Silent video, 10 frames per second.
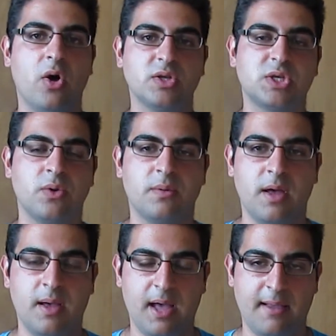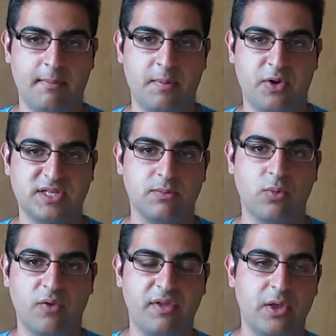Also, uh, I've been producing
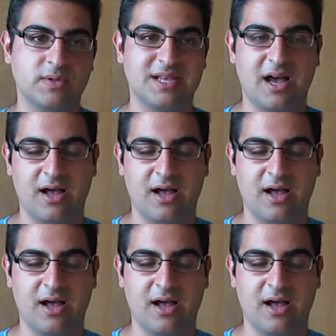more videos